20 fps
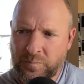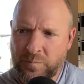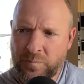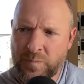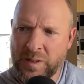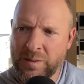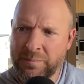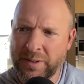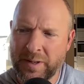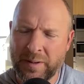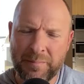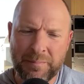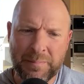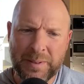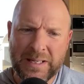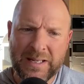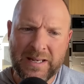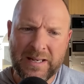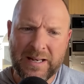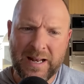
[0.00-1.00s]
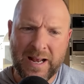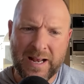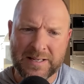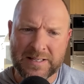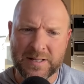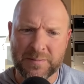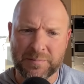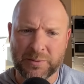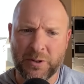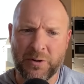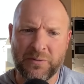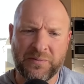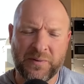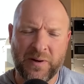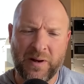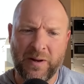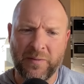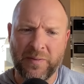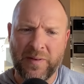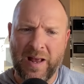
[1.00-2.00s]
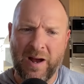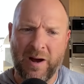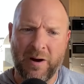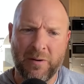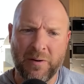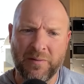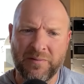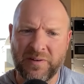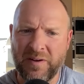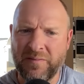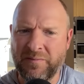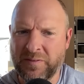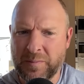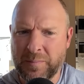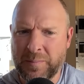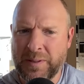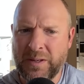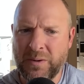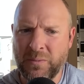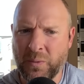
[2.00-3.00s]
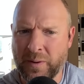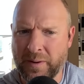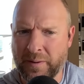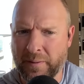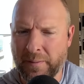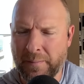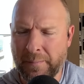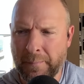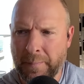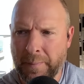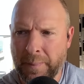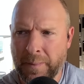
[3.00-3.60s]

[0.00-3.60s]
But Embiid has the profile now of an MVP winner,